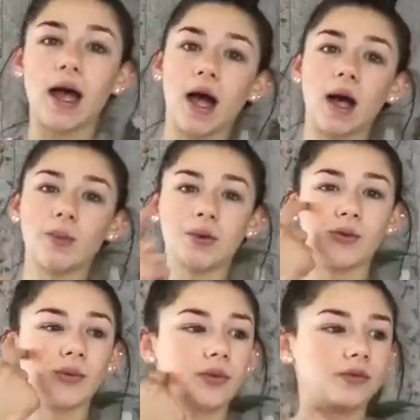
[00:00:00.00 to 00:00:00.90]
I'm
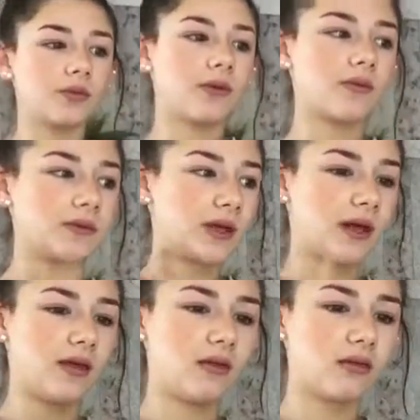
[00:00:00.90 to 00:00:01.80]
going to put some
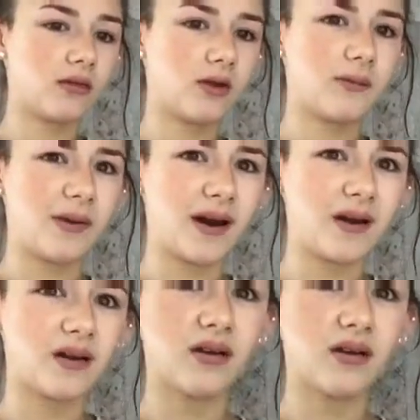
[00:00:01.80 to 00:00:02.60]
tea in the back.